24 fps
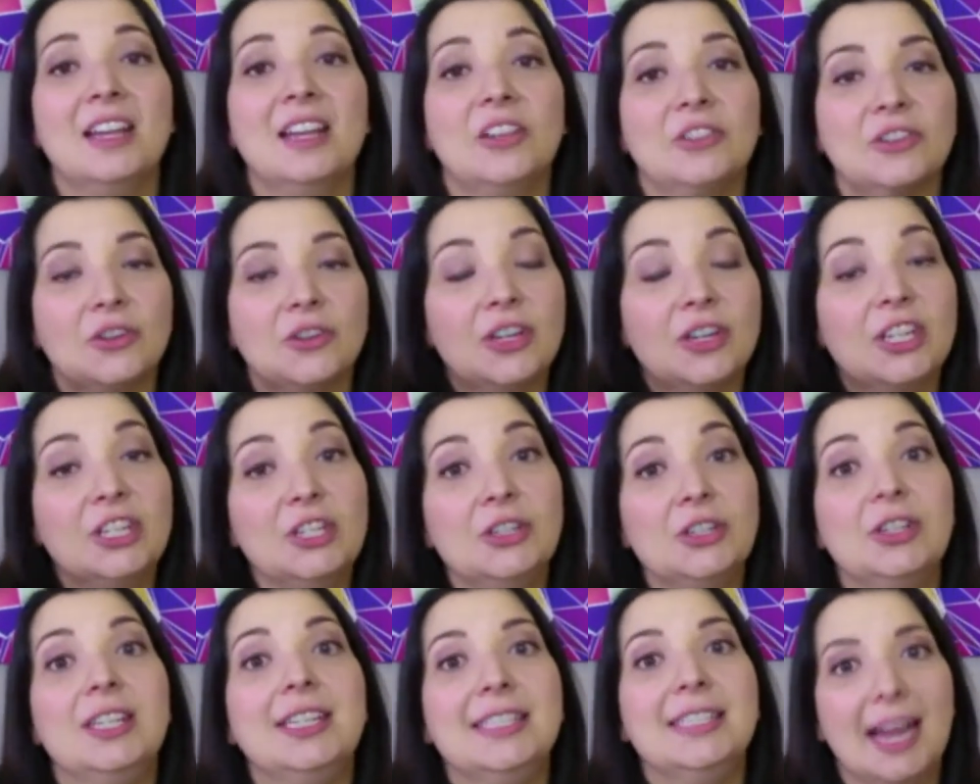So you can
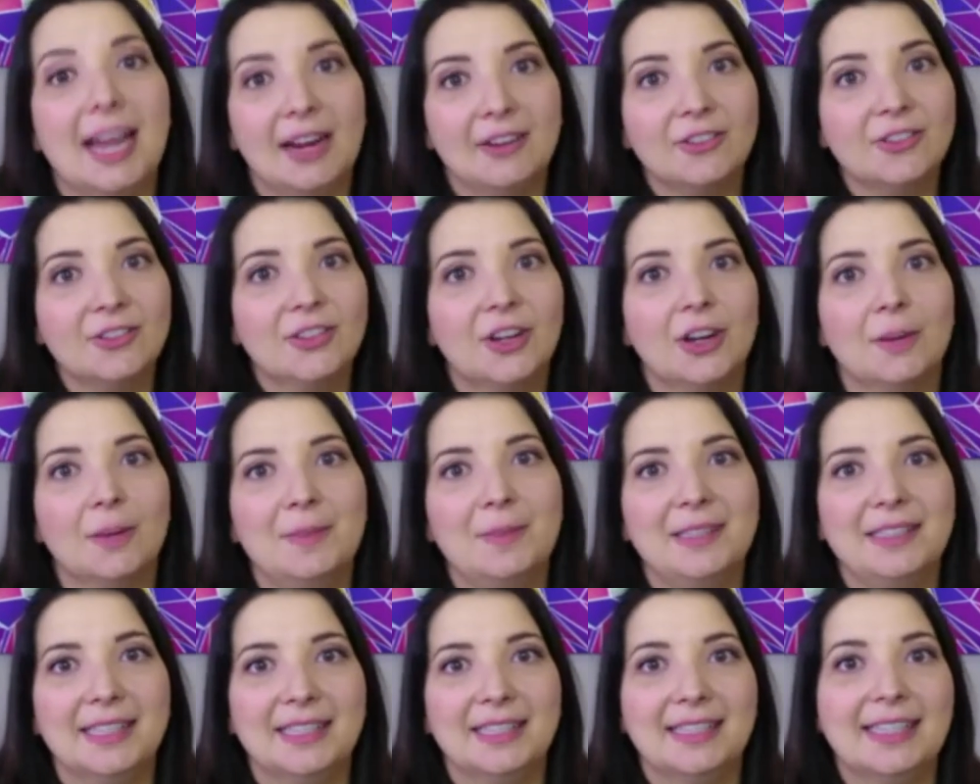do the entire Startup
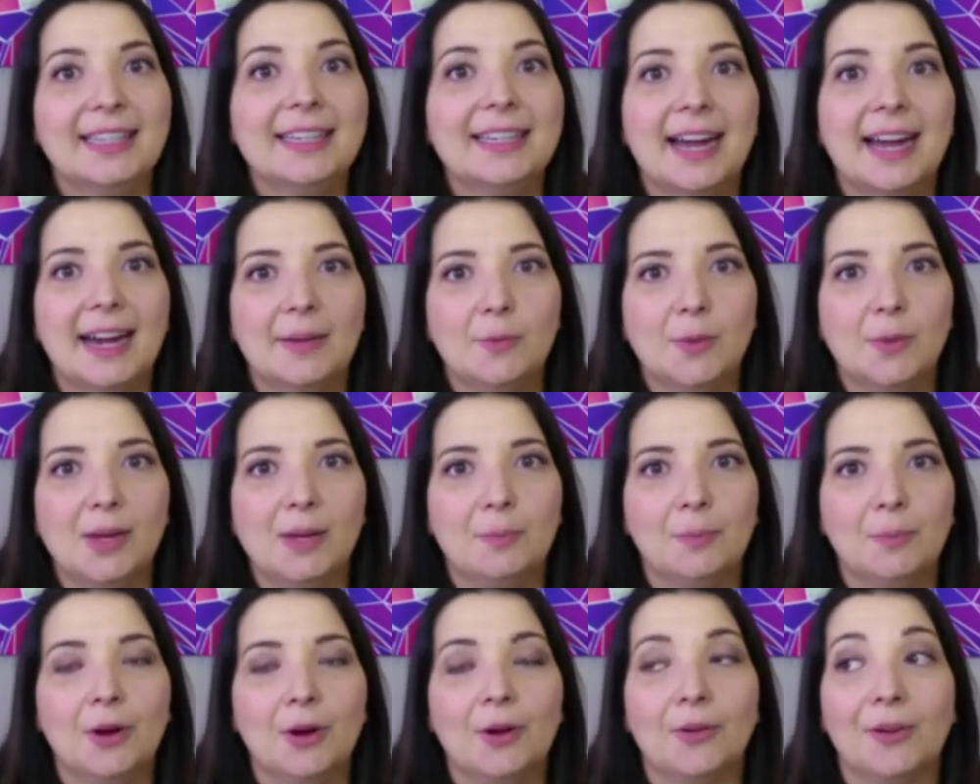in 69
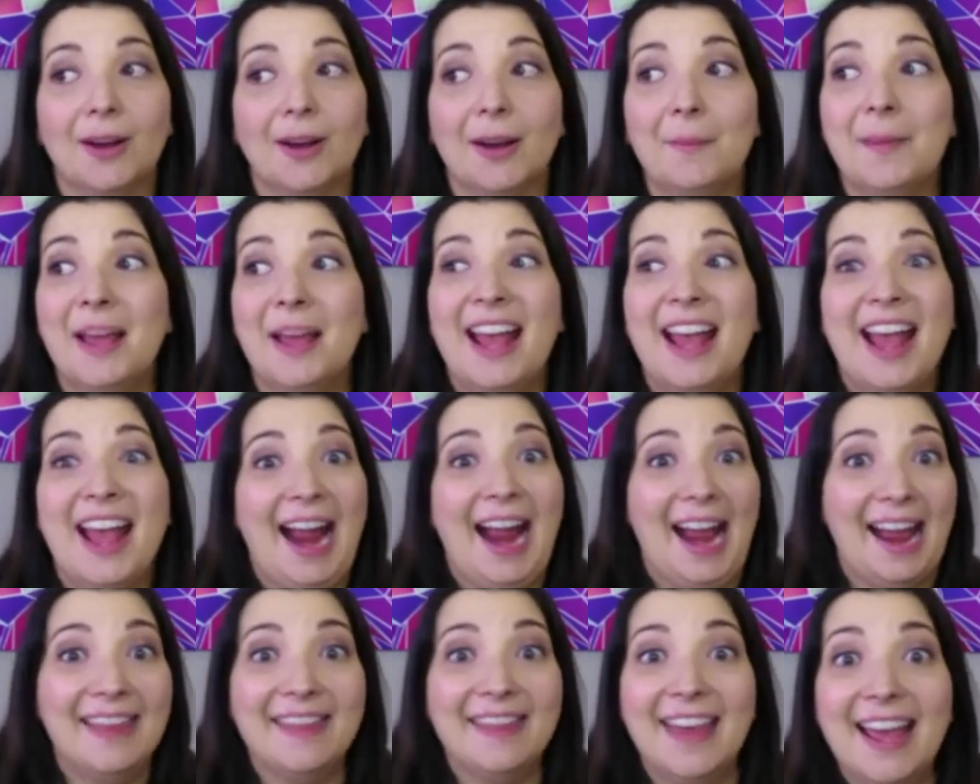week program,
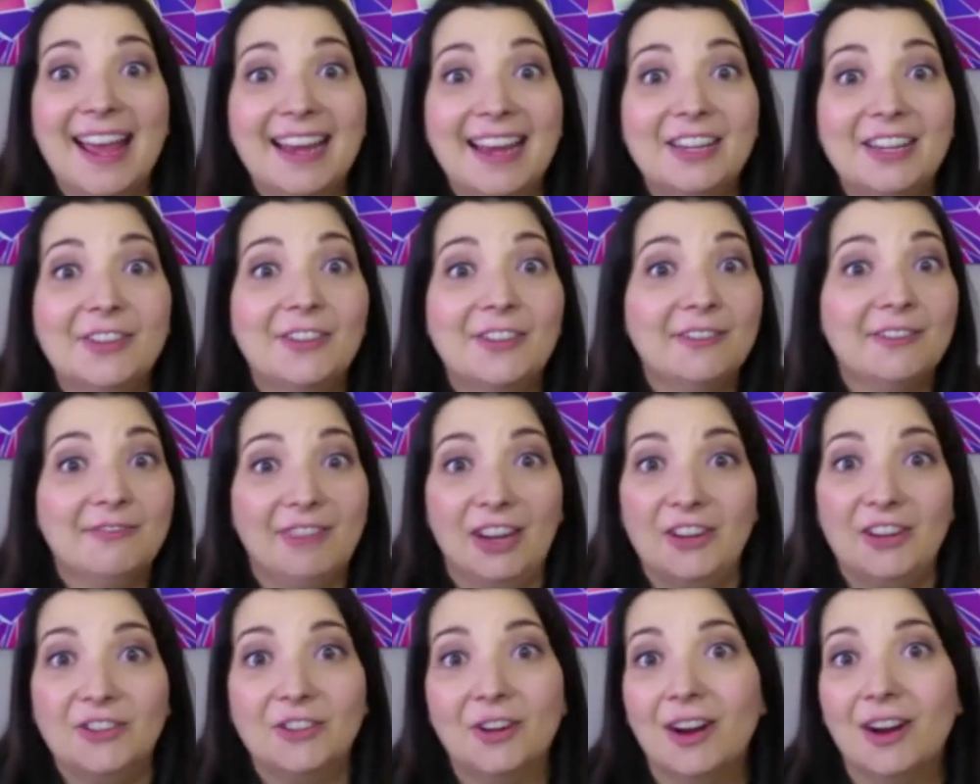and then you can
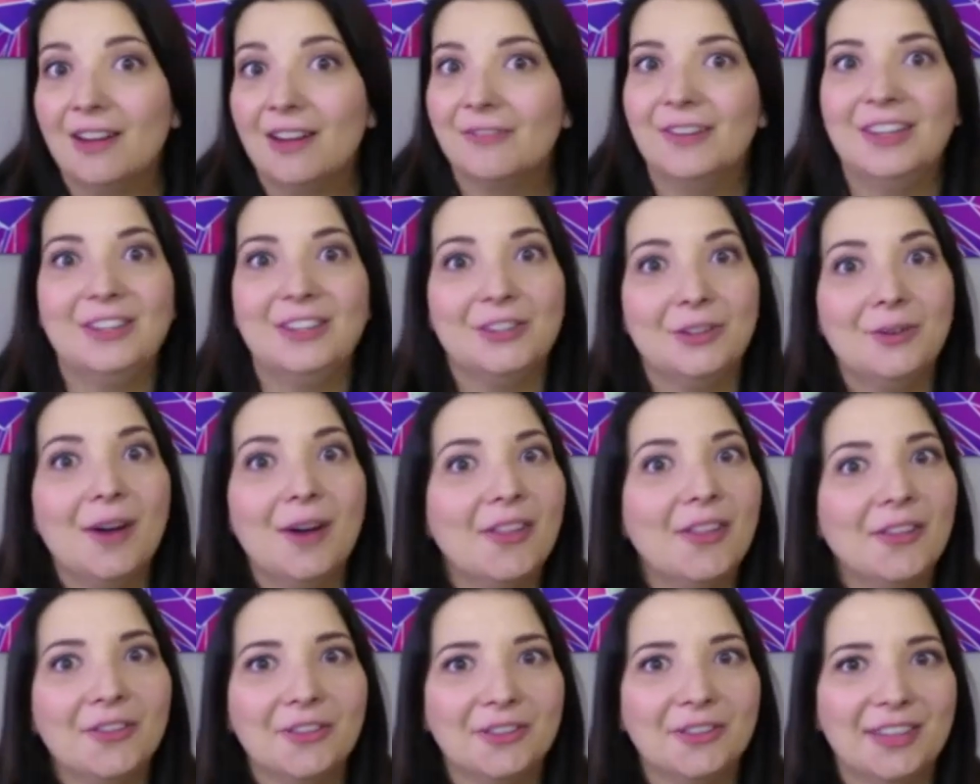venture off and do
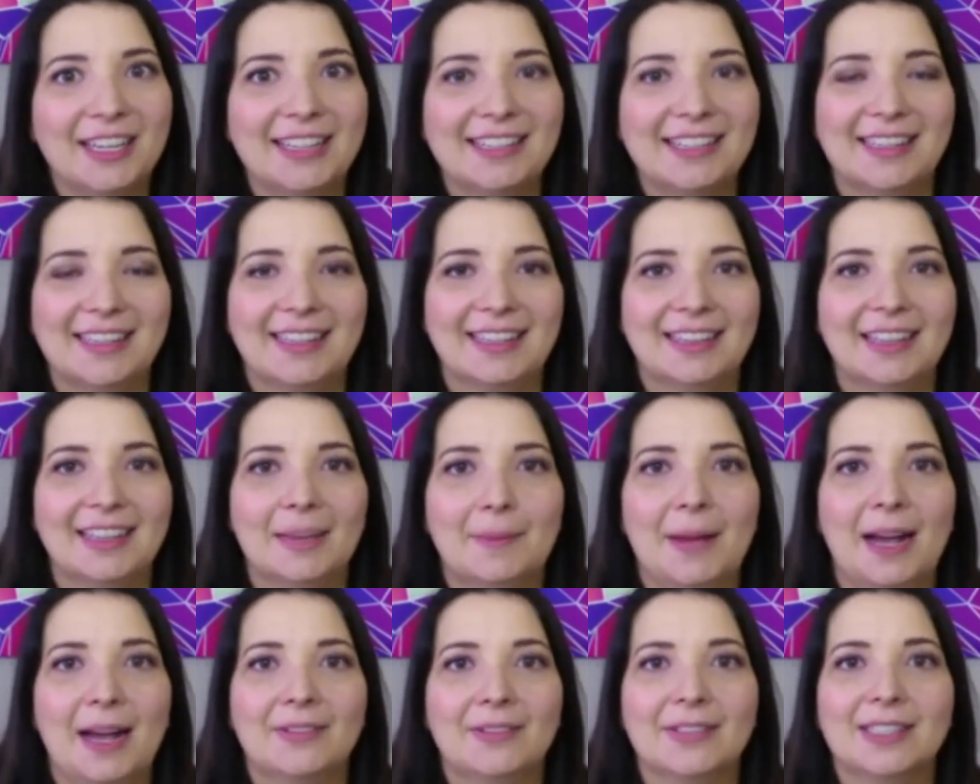other things in the
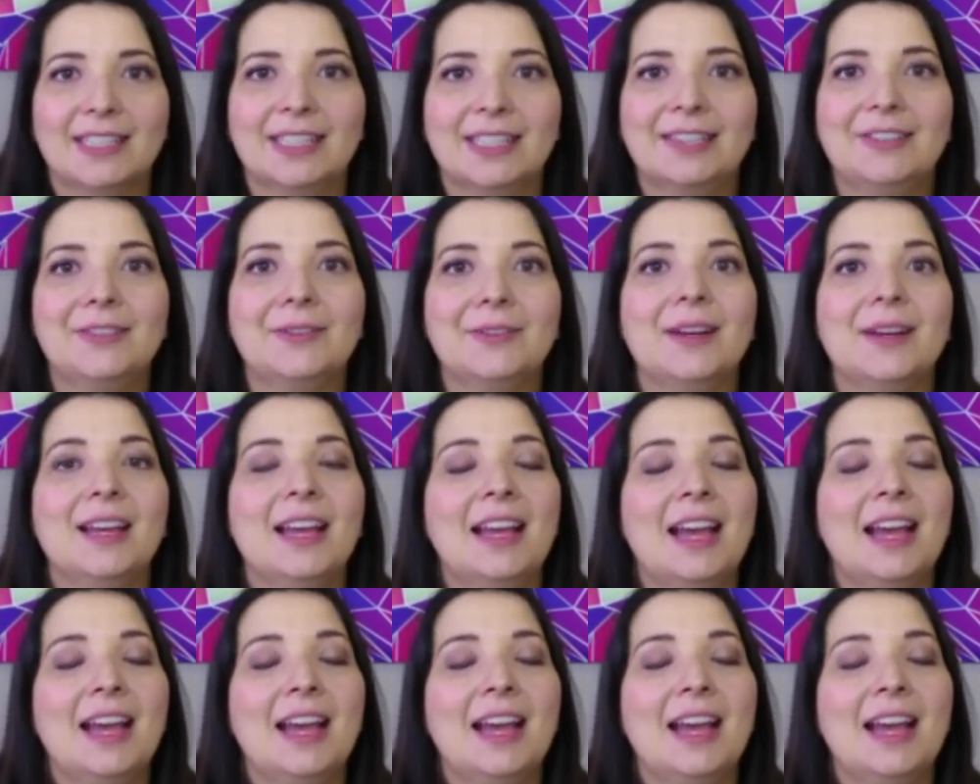Clubhouse too.